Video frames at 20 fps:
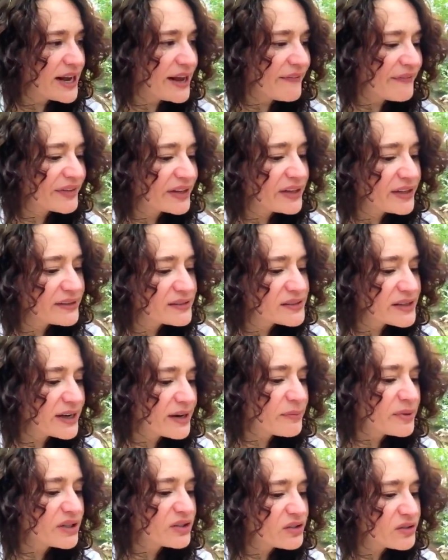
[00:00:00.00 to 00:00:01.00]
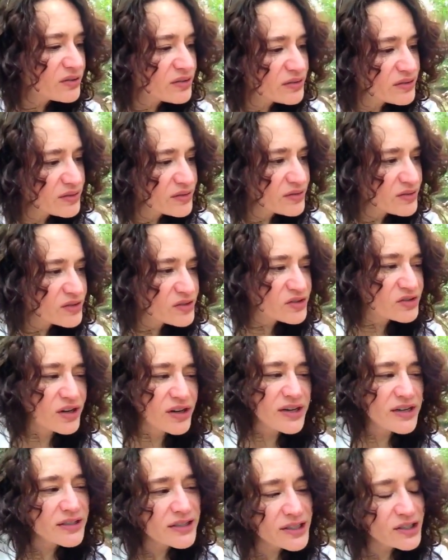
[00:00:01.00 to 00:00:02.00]
and the kids that had been
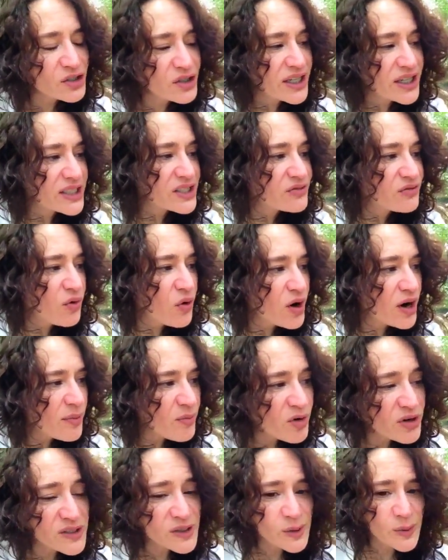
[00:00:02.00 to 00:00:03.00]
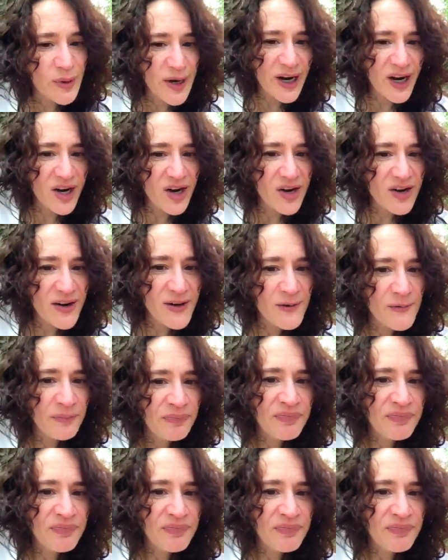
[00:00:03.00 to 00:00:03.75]
started to transform were spared,